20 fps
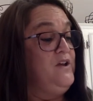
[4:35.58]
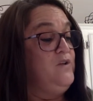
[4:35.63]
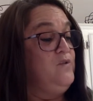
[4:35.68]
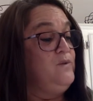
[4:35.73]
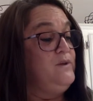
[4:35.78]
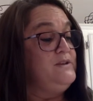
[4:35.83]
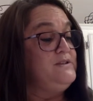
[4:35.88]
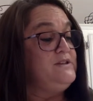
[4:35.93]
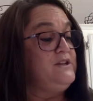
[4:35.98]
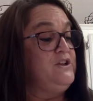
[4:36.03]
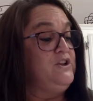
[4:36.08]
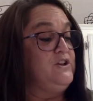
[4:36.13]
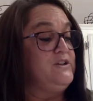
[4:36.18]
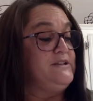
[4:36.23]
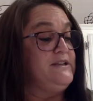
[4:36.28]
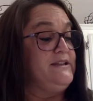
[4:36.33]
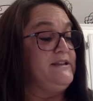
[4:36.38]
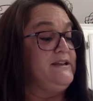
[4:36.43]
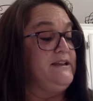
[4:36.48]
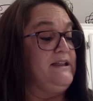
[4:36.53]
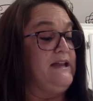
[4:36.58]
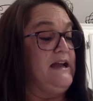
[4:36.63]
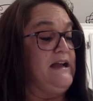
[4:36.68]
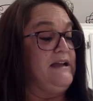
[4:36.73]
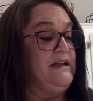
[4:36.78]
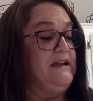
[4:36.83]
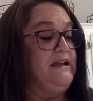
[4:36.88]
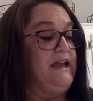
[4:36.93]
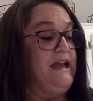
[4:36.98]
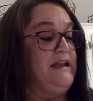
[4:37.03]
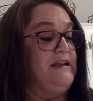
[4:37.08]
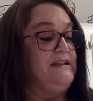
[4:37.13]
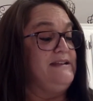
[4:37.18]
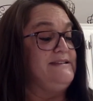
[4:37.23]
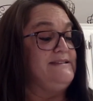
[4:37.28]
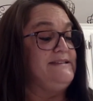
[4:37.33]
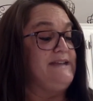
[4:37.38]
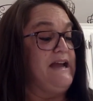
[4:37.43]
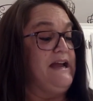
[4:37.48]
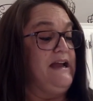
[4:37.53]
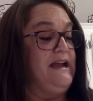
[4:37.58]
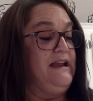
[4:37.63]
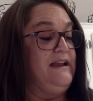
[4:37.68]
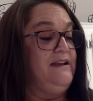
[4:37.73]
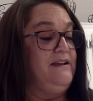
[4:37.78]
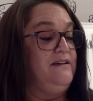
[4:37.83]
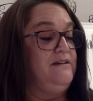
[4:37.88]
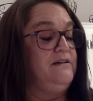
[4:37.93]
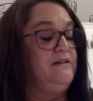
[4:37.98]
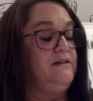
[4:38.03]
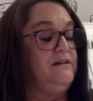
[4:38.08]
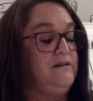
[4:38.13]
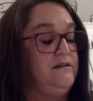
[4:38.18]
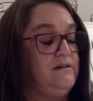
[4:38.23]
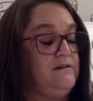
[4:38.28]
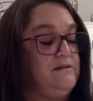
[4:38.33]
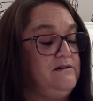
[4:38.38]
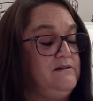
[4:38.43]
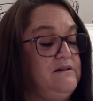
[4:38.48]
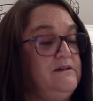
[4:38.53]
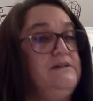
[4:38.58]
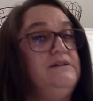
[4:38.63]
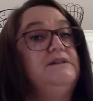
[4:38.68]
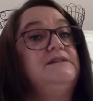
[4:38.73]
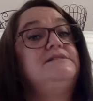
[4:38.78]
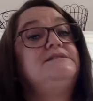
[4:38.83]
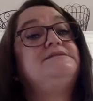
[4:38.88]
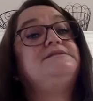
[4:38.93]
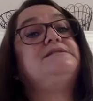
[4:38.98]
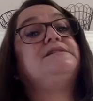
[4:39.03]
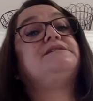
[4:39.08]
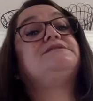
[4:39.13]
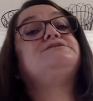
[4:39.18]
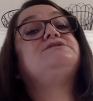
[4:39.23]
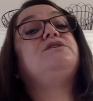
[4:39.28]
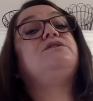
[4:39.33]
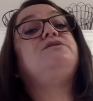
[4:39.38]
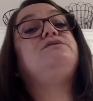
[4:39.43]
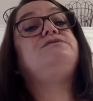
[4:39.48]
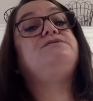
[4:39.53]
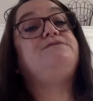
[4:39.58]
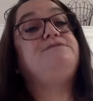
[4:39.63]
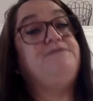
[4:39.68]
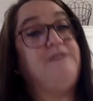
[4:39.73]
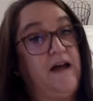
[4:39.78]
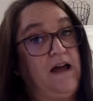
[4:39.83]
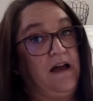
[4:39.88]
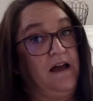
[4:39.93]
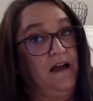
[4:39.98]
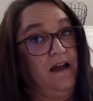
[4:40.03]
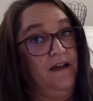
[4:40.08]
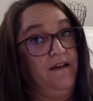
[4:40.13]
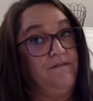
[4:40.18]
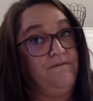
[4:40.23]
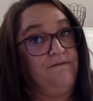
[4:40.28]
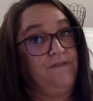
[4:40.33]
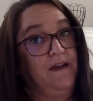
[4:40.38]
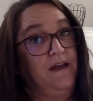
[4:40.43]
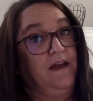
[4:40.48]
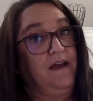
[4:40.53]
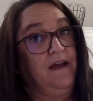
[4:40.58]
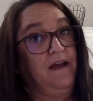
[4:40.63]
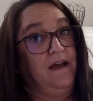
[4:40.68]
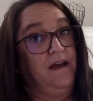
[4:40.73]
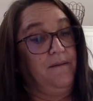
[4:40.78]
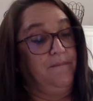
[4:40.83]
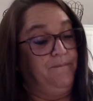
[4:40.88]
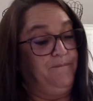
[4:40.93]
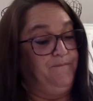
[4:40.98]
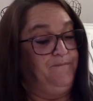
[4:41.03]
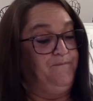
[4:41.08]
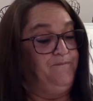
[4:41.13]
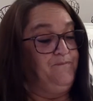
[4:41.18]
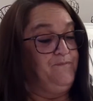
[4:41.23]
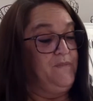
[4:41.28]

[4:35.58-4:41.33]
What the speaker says: Winston looked at the clock again and sighed. 6:05 a.m.